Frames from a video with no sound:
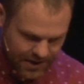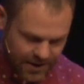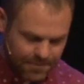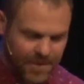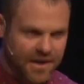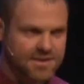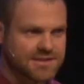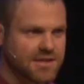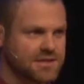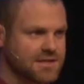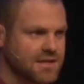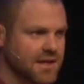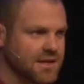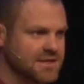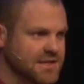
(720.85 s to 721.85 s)
about such
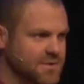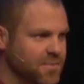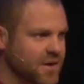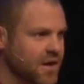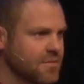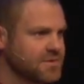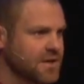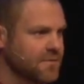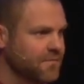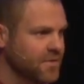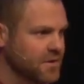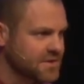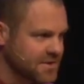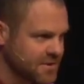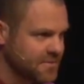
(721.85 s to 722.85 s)
things. This becomes our
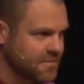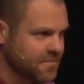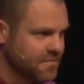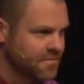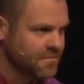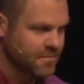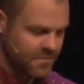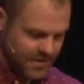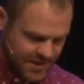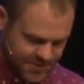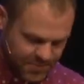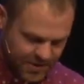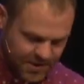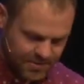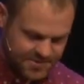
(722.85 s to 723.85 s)
filter. This
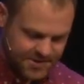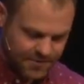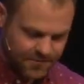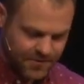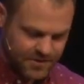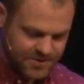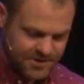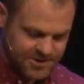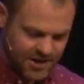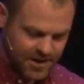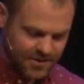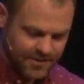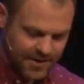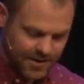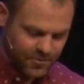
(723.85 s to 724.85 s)
becomes our filter.
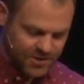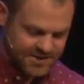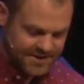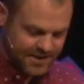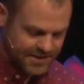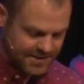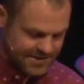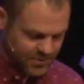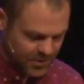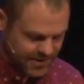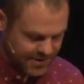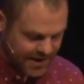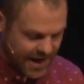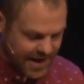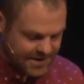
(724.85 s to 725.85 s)
Jonathan Edwards said it this way
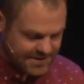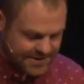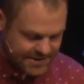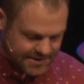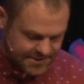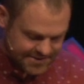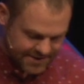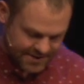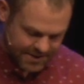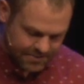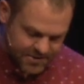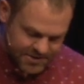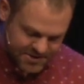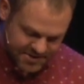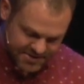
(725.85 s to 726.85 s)
the ideas and
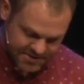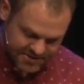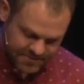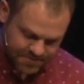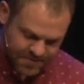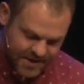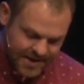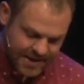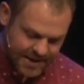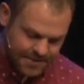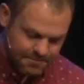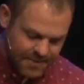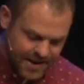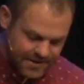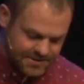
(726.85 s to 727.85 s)
images
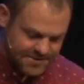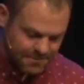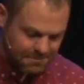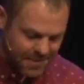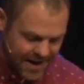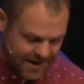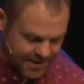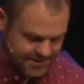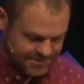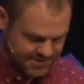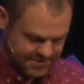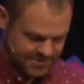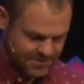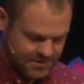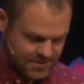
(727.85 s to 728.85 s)
in men's
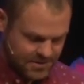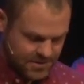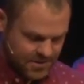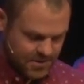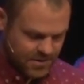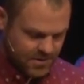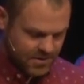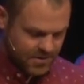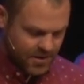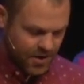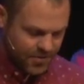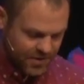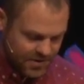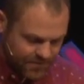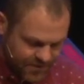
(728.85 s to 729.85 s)
minds
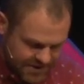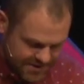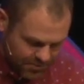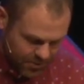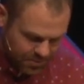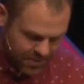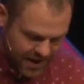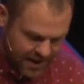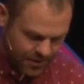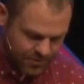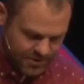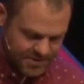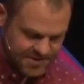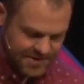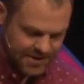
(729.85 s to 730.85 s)
are the invisible
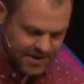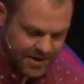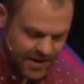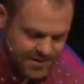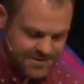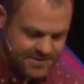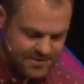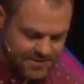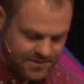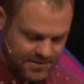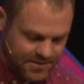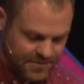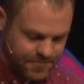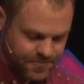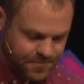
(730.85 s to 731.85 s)
powers that
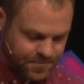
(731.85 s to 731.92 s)
constantly